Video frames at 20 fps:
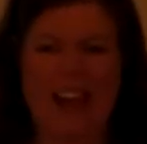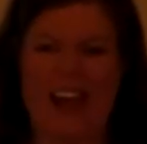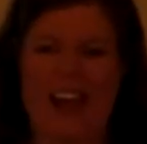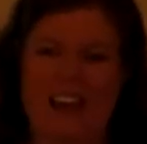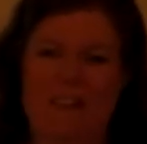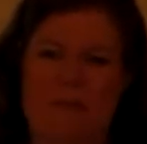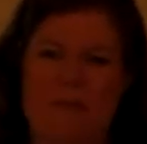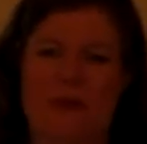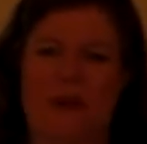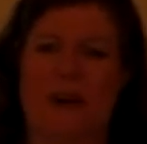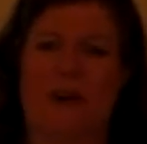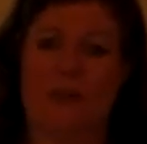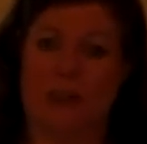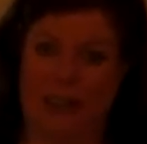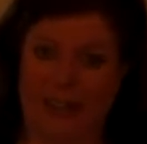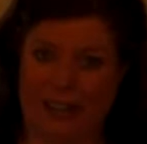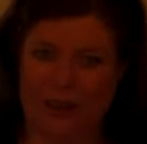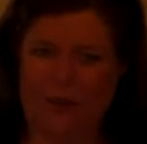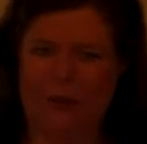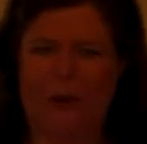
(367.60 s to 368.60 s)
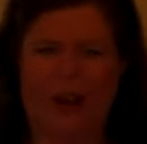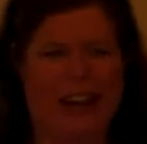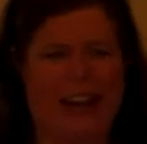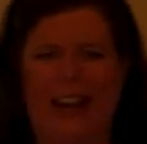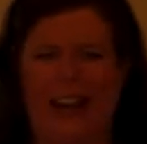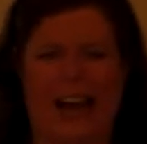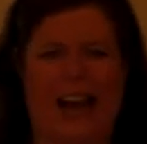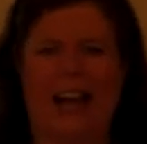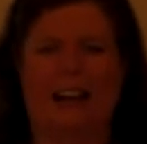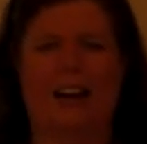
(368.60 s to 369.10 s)
I have put on a little
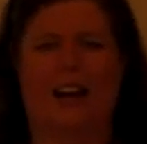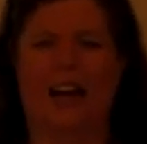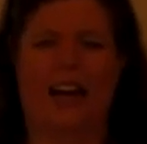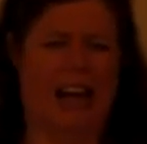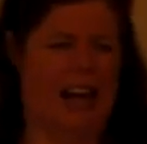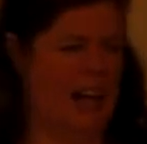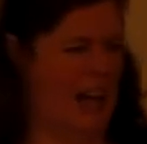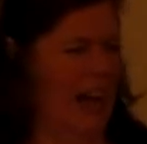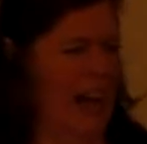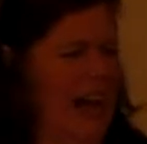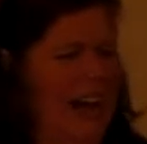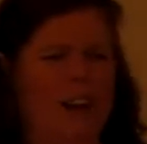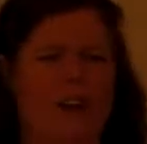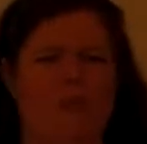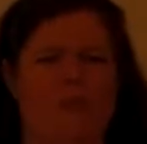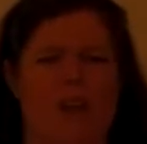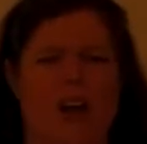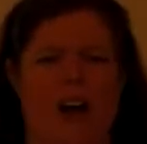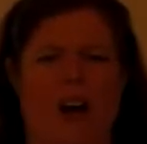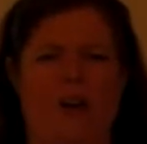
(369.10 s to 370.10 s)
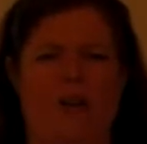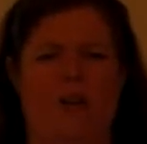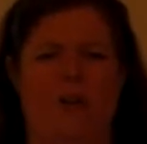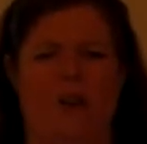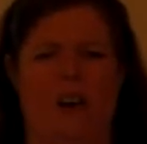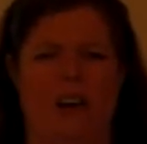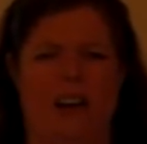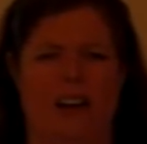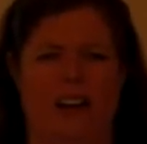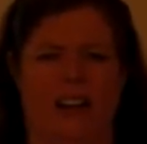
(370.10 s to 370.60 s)
weight. I don't
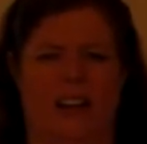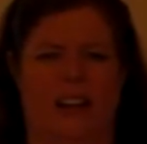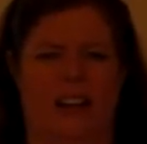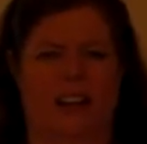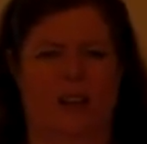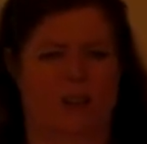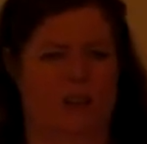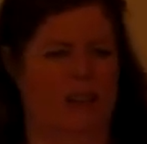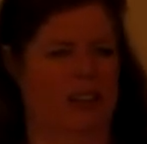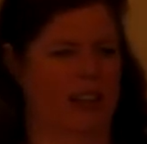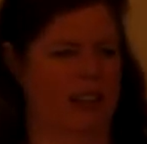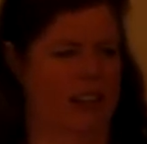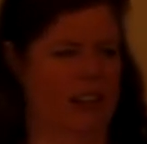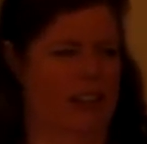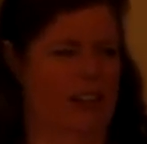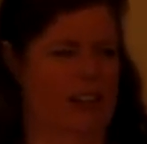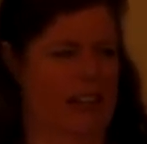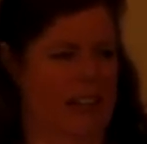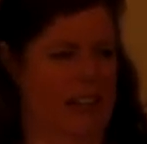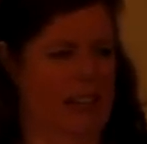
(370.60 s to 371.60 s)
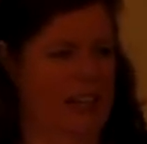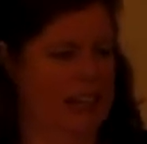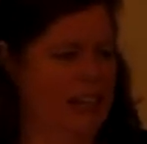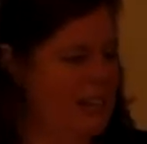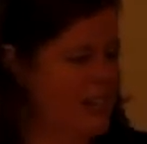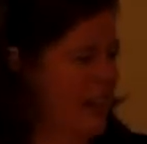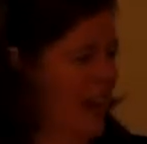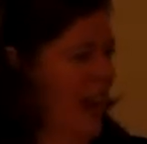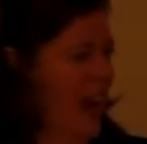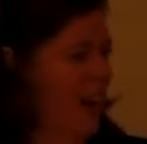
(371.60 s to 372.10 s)
know. It
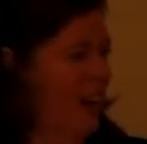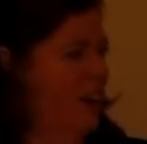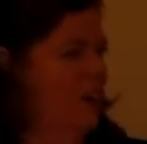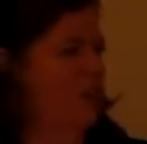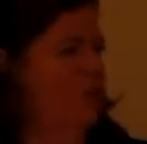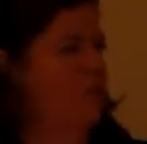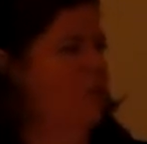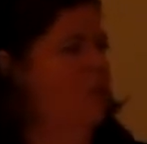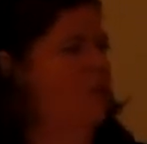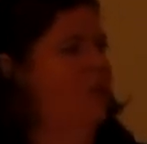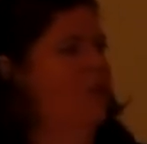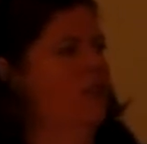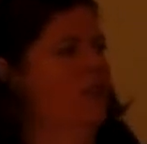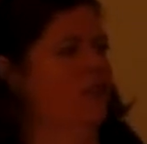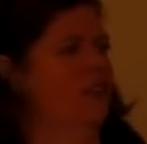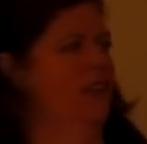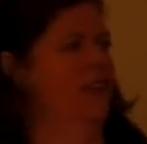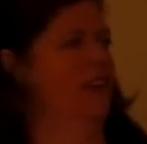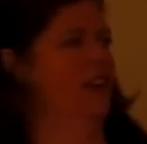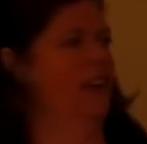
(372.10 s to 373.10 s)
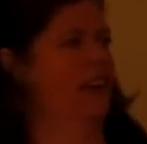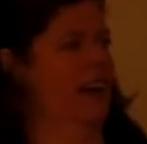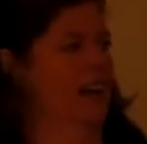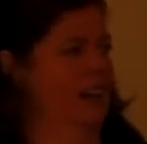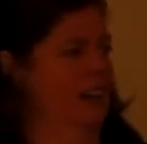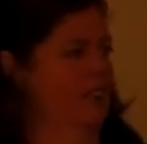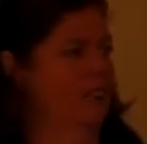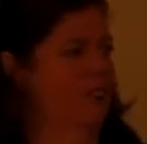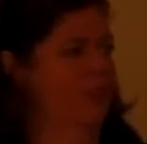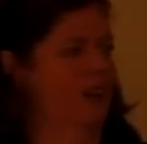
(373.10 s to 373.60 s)
is kind of cool, but
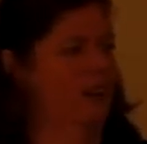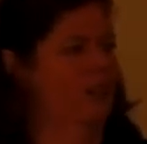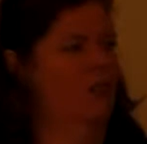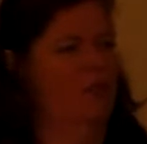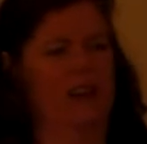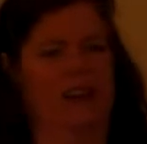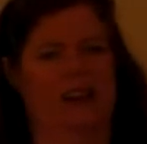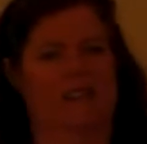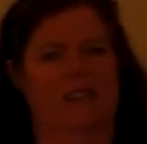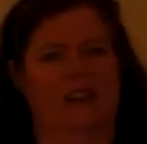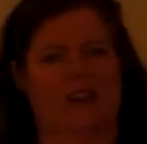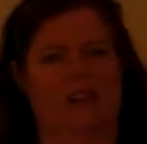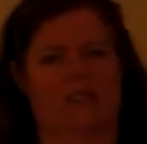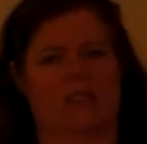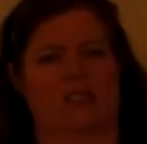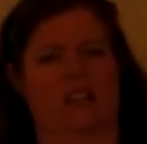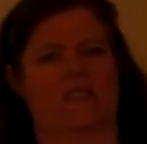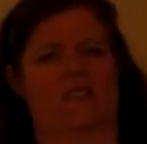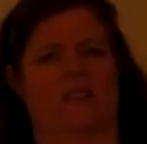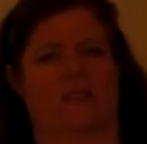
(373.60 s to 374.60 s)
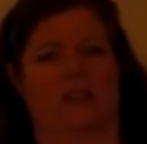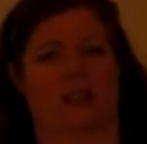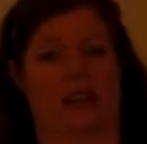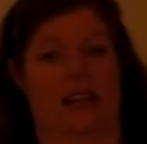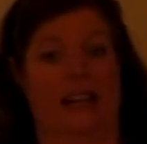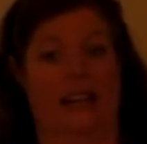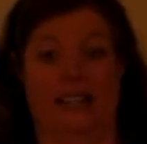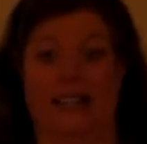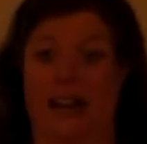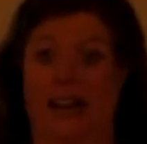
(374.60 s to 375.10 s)
I don't have long sleeves on
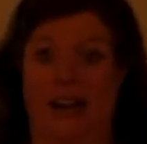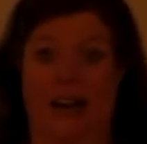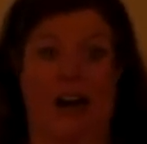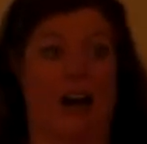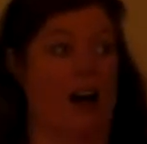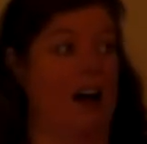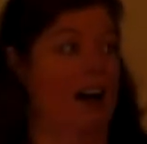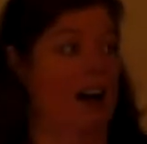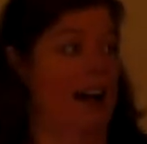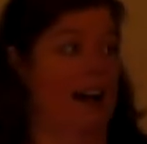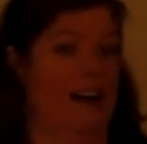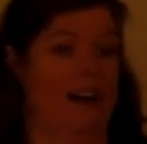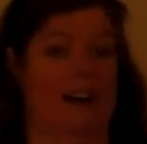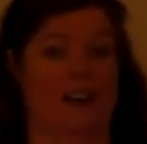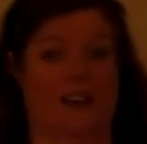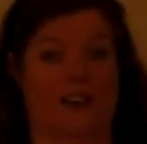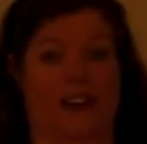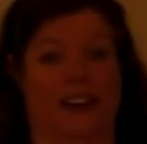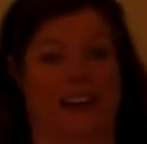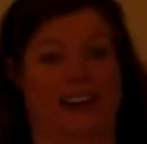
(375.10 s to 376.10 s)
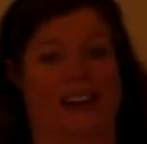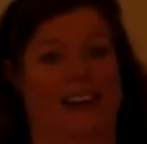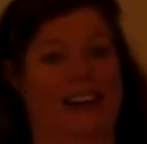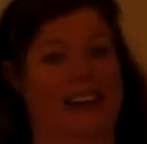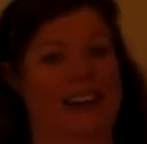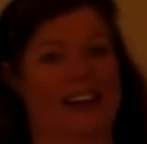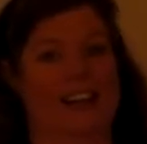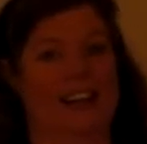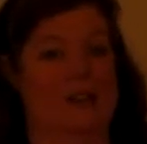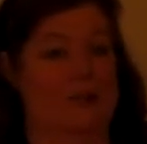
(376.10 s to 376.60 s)
today. It's kind of hot out here.
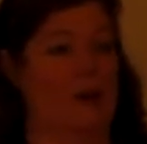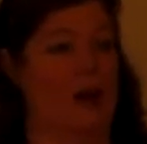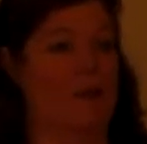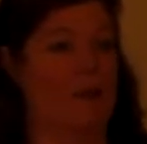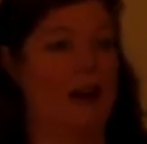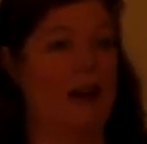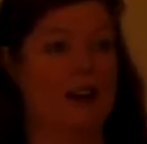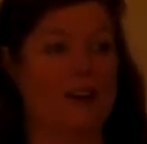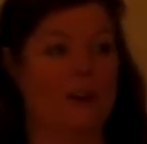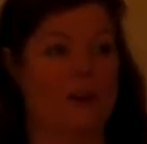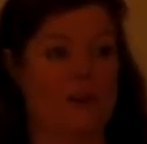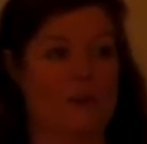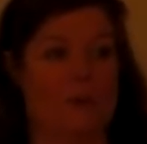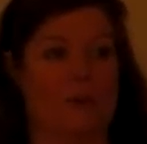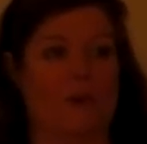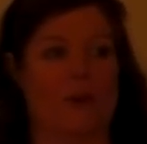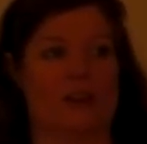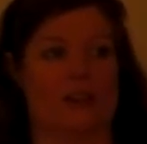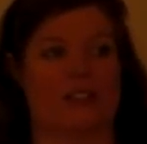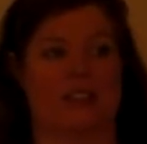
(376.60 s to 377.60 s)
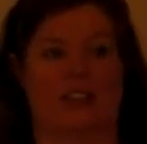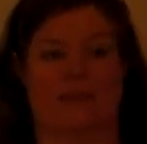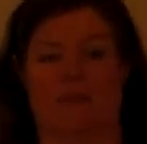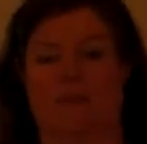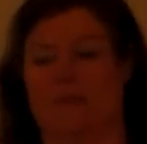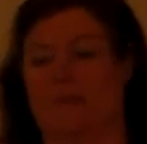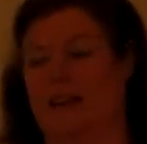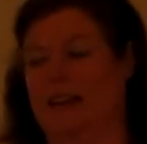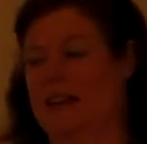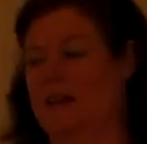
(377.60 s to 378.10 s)
So I'm out here on the porch
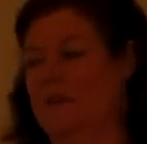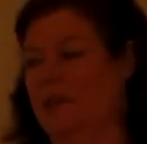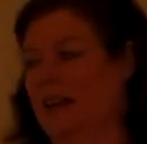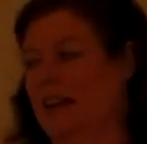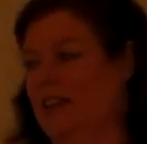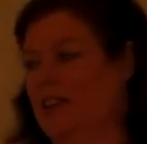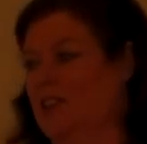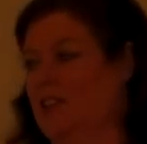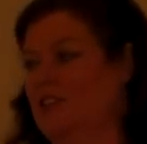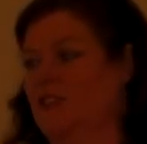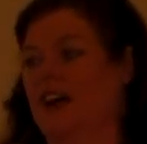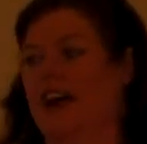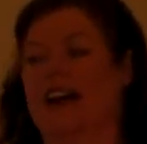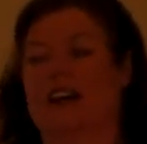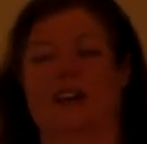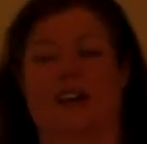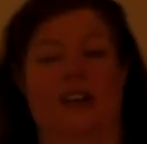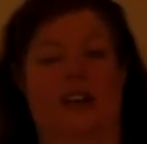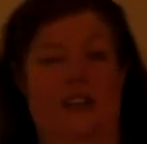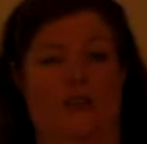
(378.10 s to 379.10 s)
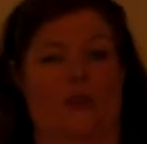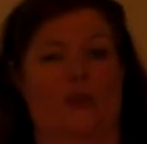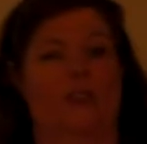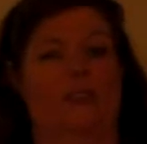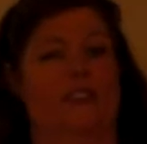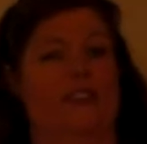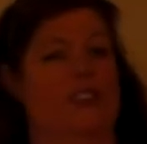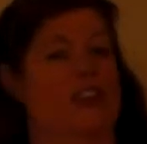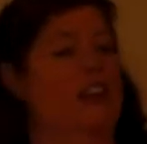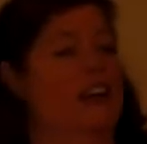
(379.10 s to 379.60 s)
sipping my lemonade, just trying to enjoy
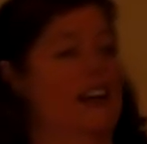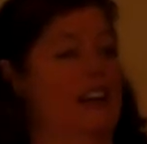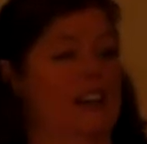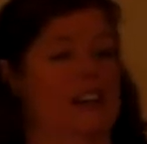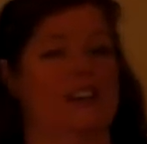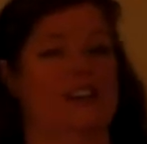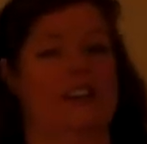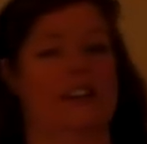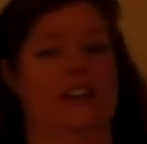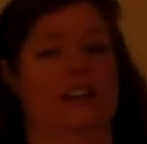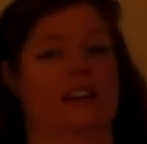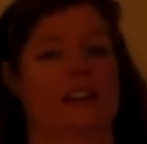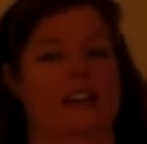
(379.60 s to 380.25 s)
the sun a little.